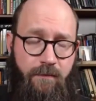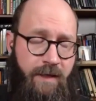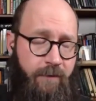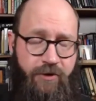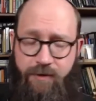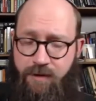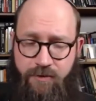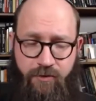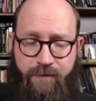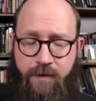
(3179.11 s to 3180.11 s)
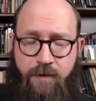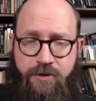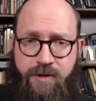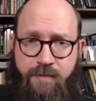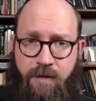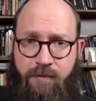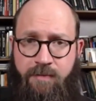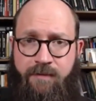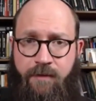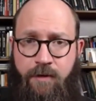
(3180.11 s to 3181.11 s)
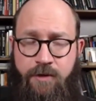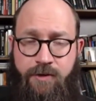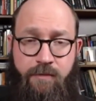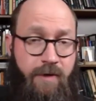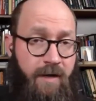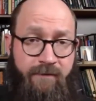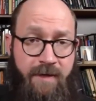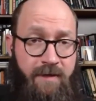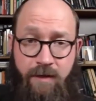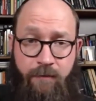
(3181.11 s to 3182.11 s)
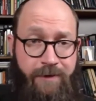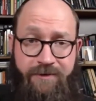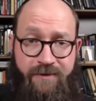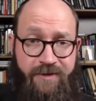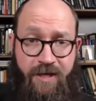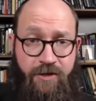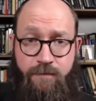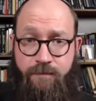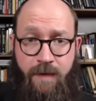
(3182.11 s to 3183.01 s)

And I'm sure this is true of other countries, but I want to speak for other countries. We're not investing in religious education